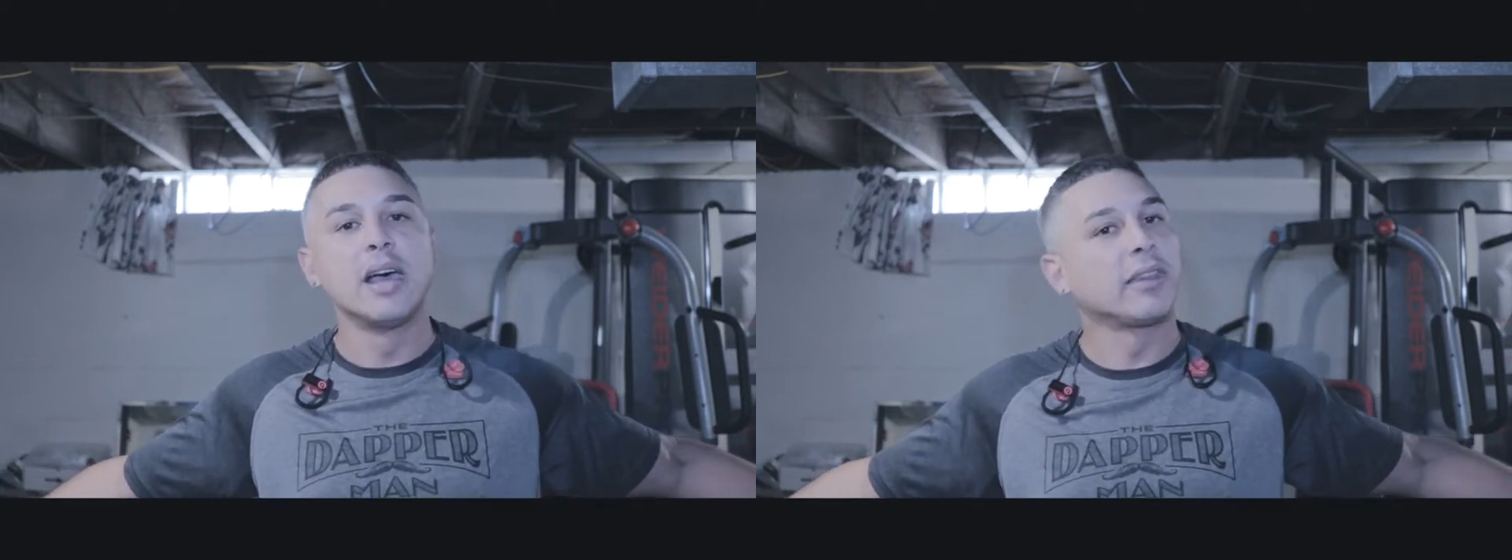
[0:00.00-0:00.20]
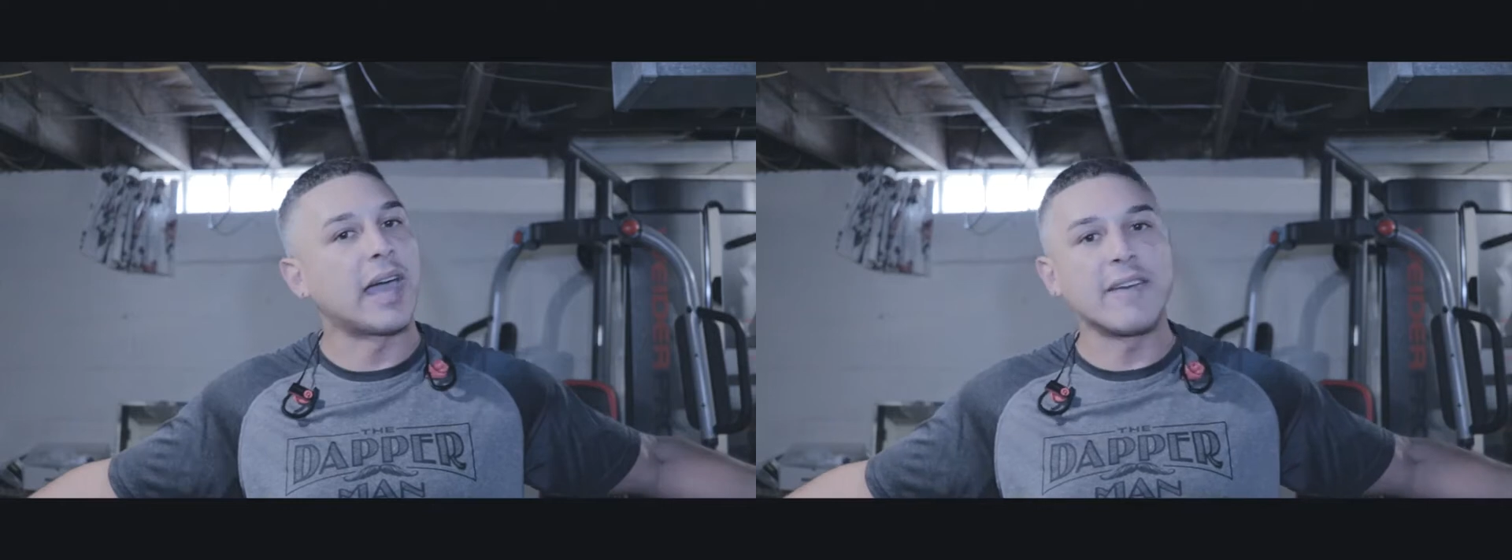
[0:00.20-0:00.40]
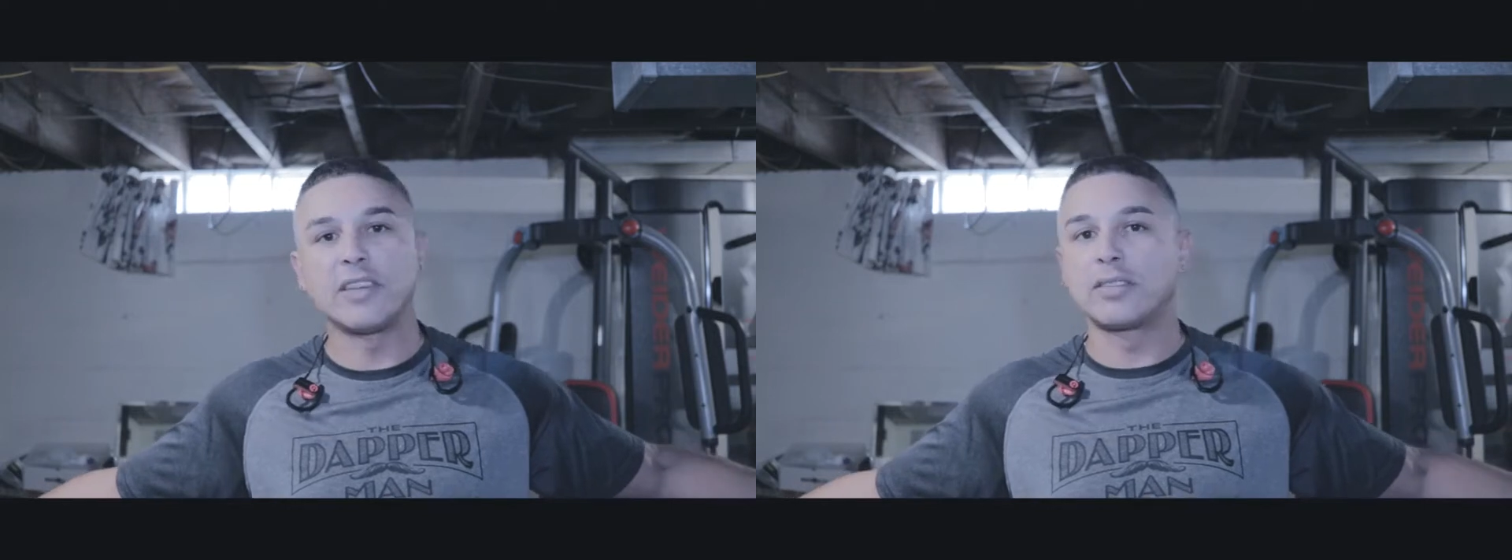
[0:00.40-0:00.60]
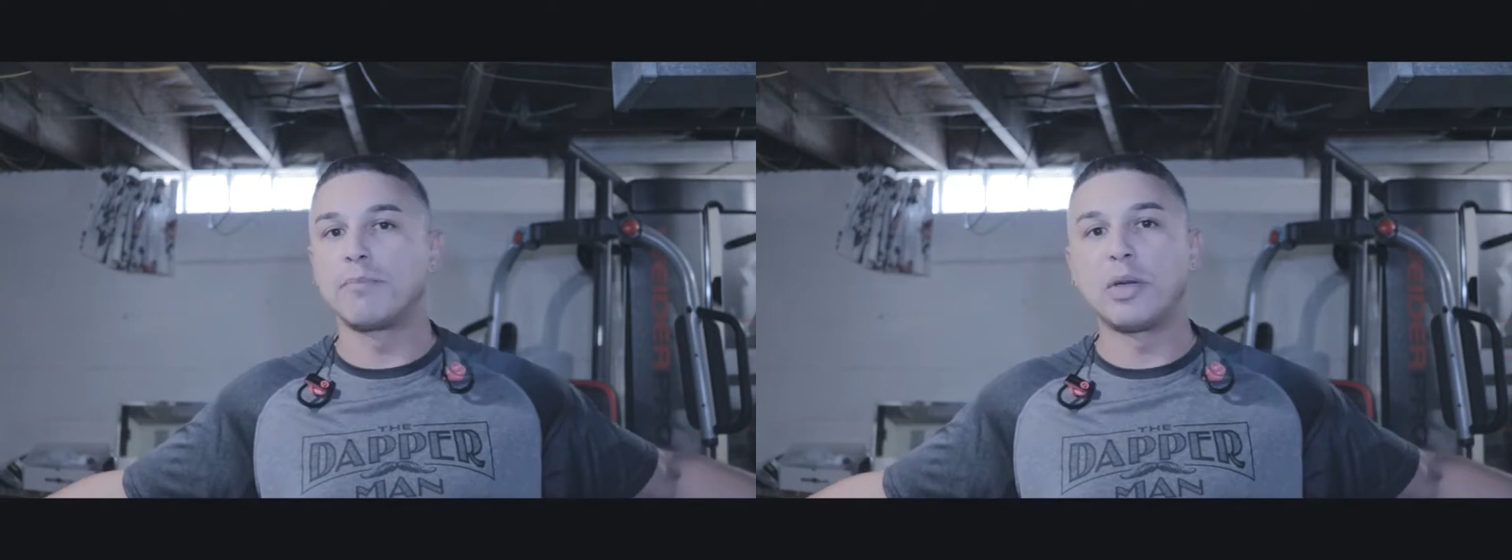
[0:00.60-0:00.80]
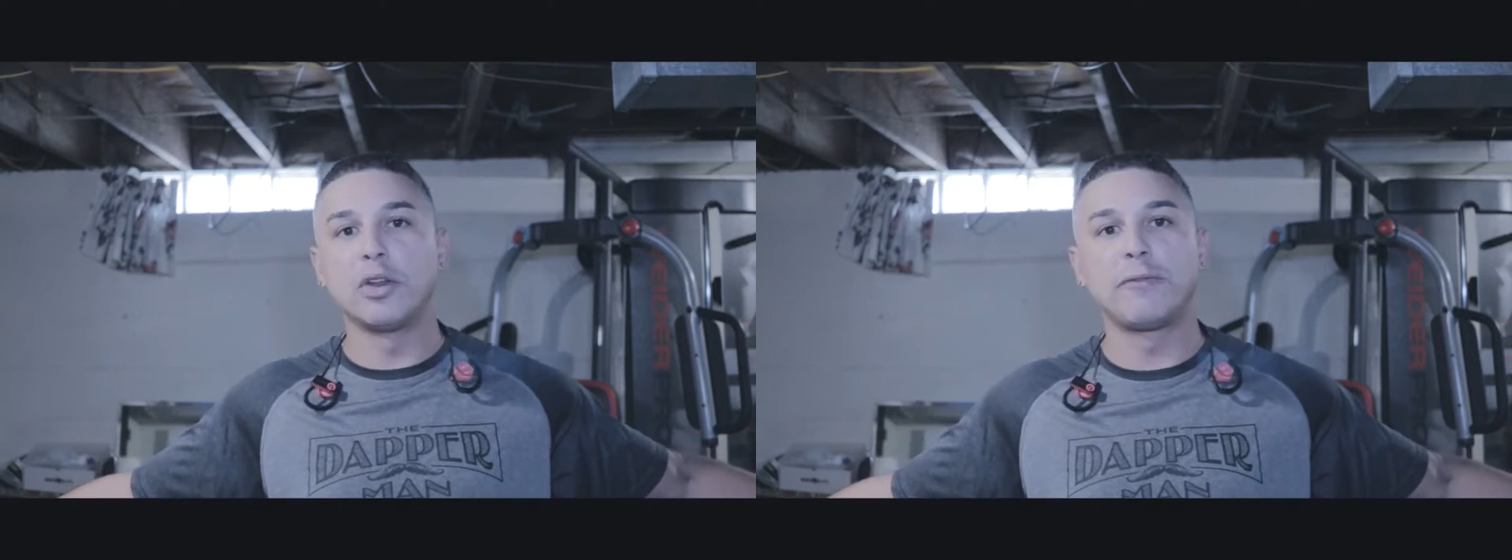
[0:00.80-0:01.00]
life is a
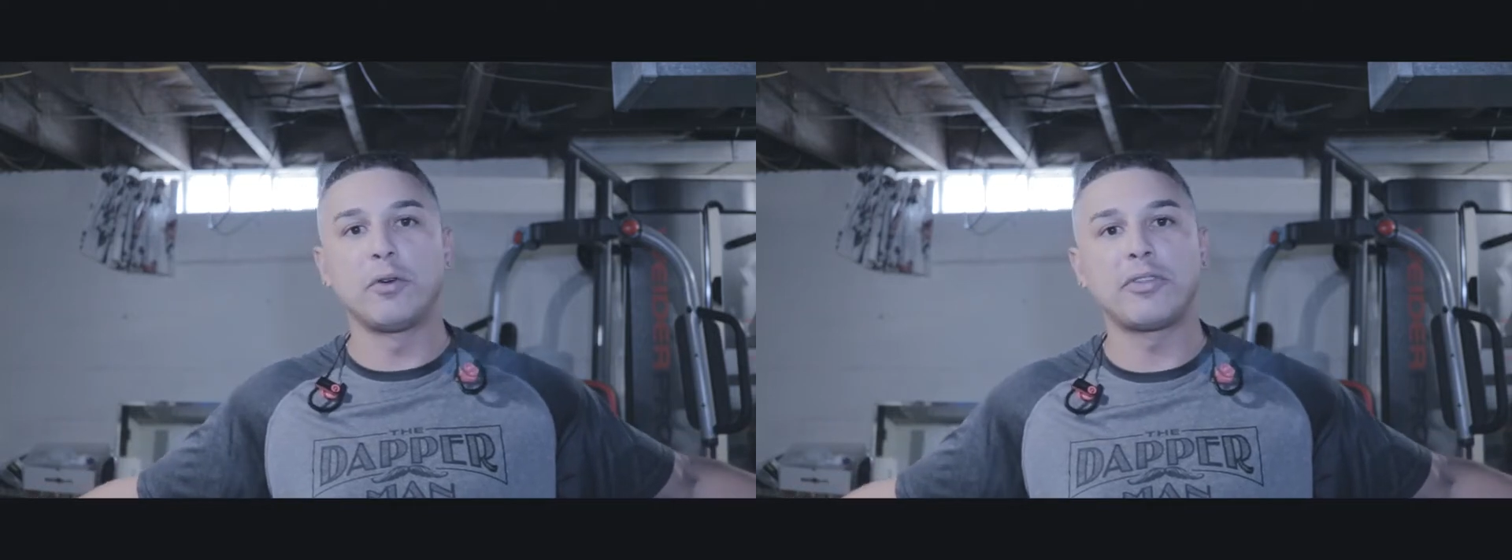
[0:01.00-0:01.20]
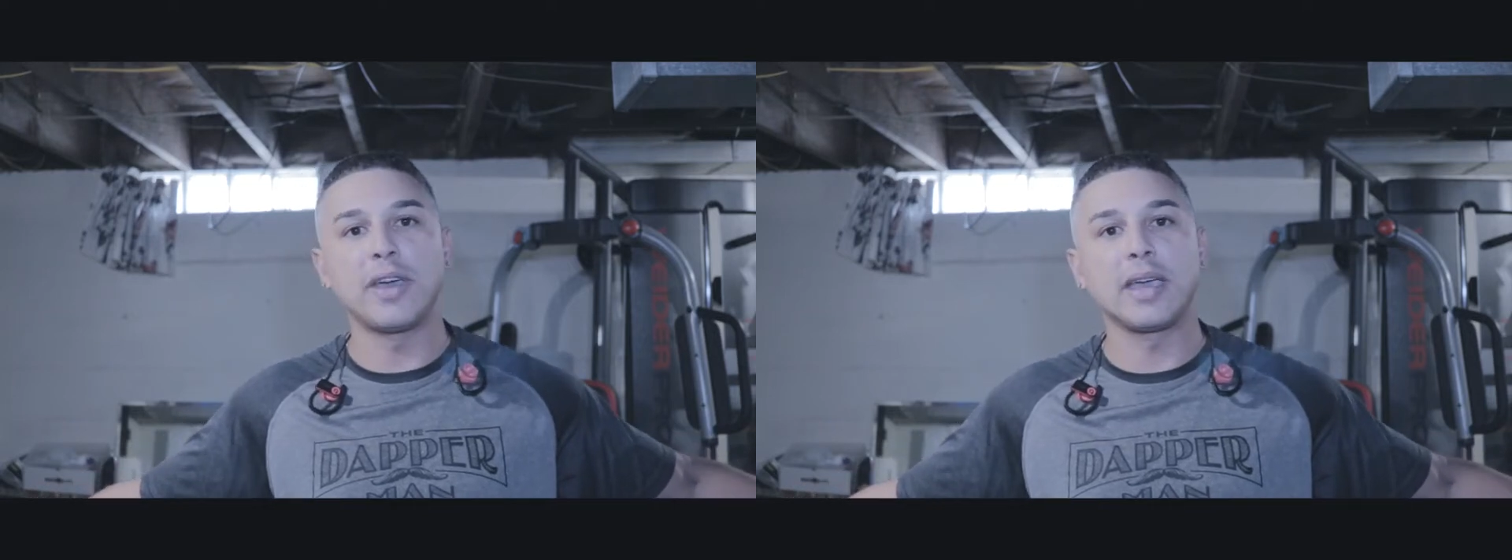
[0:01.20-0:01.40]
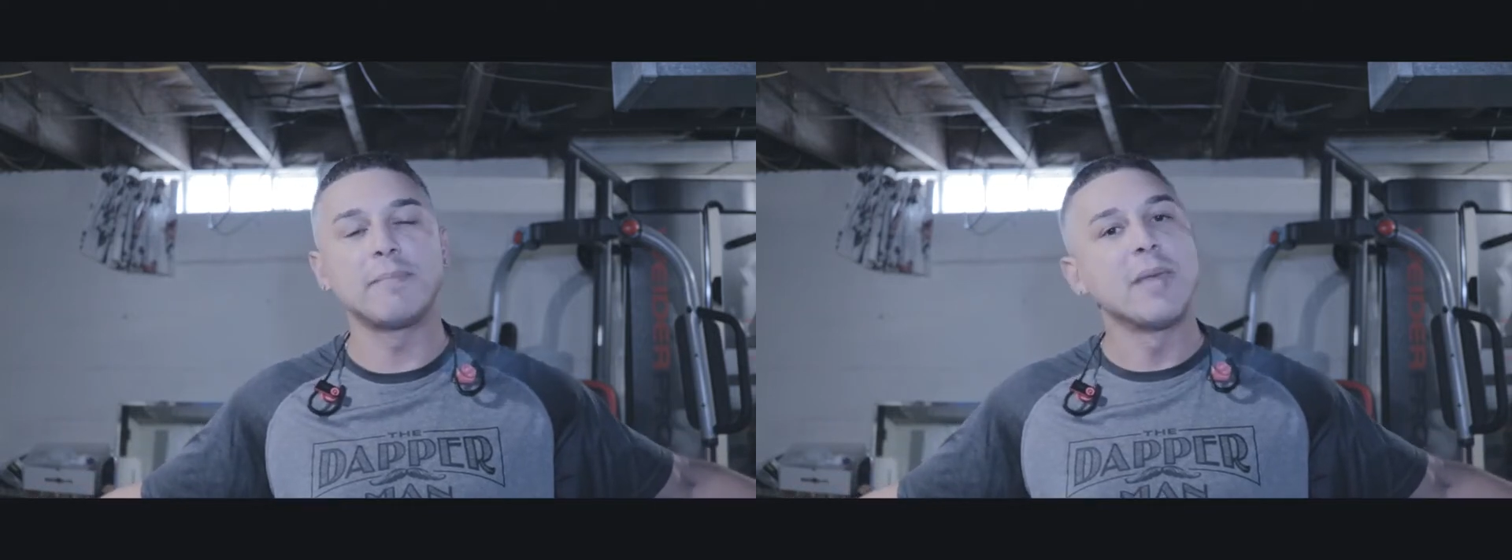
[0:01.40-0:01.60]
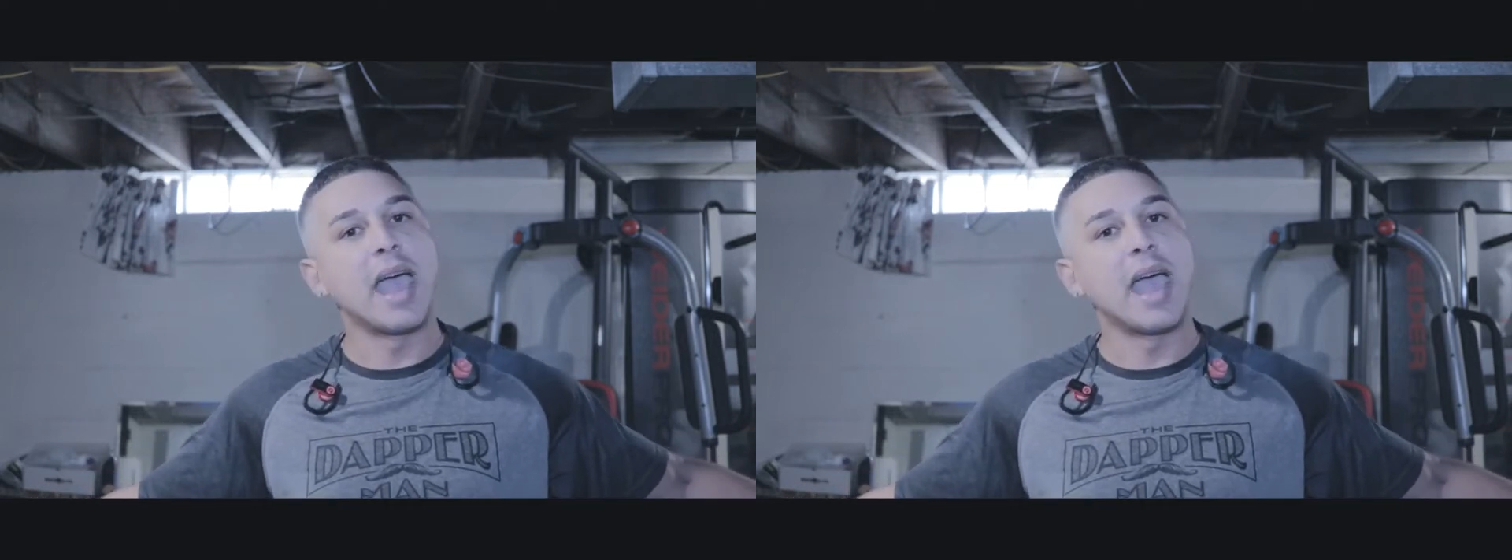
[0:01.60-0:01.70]
beautiful thing,